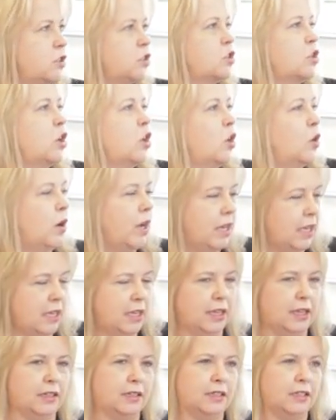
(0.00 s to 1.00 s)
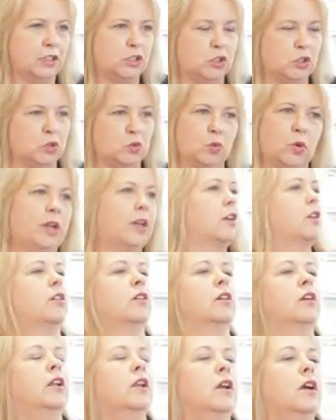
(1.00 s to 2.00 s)
So again, this is
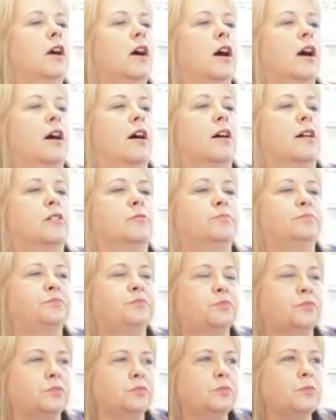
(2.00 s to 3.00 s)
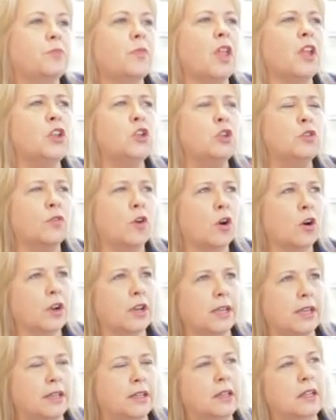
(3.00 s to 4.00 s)
where you've
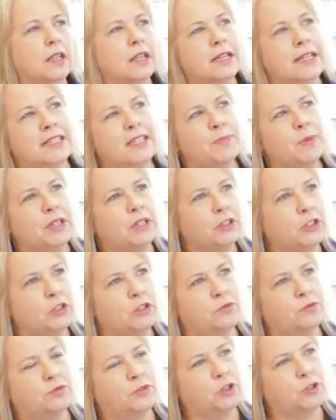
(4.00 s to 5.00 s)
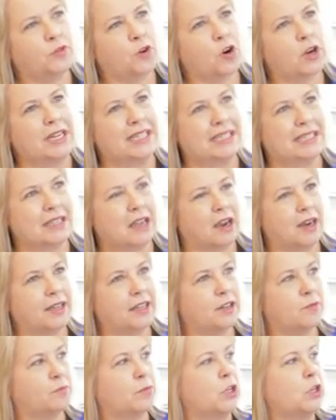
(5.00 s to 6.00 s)
already
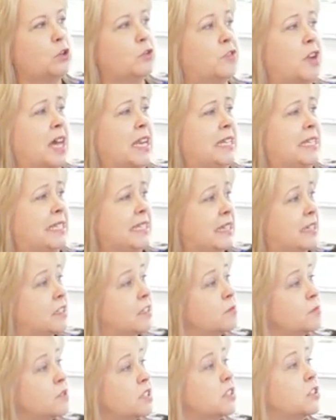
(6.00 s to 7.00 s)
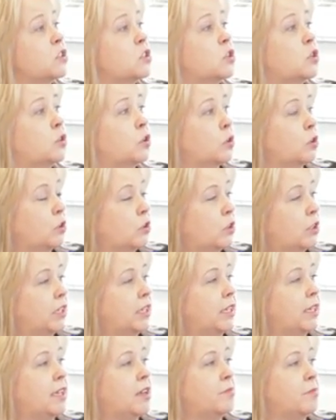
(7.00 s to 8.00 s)
signed it, but you've got addendums, and so you're
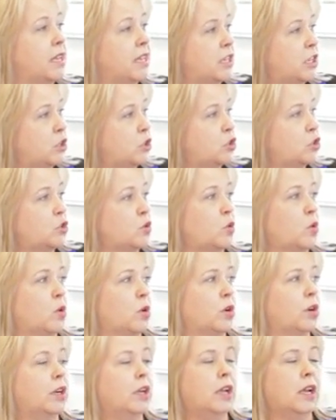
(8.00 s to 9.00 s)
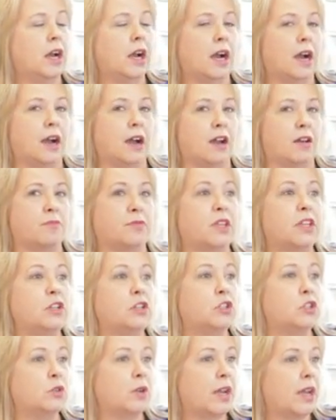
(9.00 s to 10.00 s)
looking at making sure that
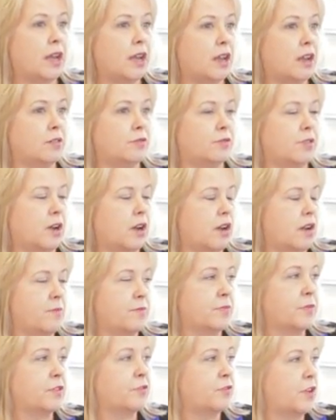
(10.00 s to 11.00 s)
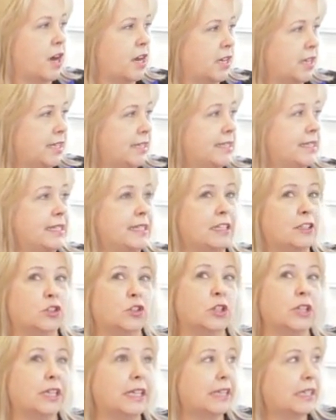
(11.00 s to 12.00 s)
you do have the financing, and
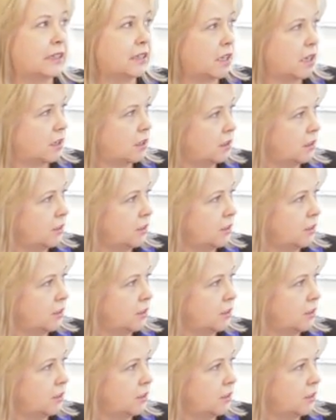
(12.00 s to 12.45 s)
you're going to get that